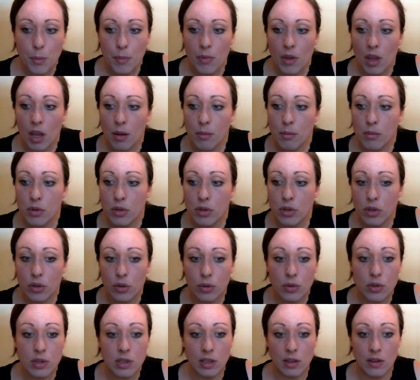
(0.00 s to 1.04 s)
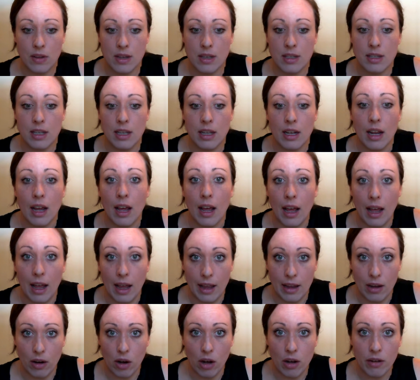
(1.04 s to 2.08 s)
to solicit a
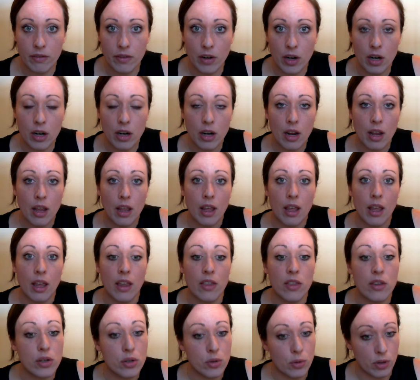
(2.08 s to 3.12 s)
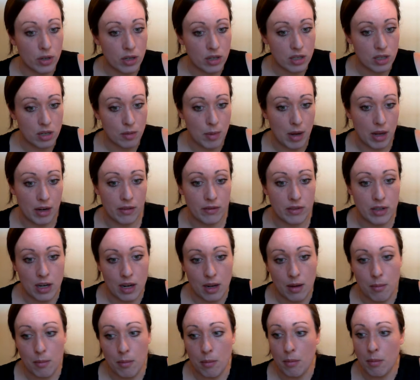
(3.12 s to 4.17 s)
high offer in the shortest amount of
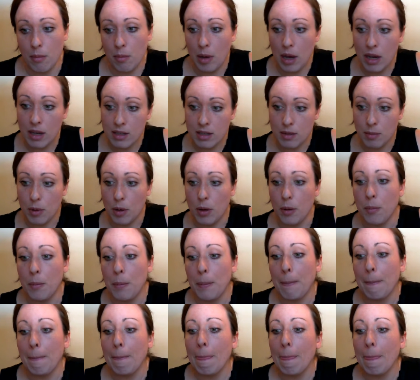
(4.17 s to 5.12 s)
time possible.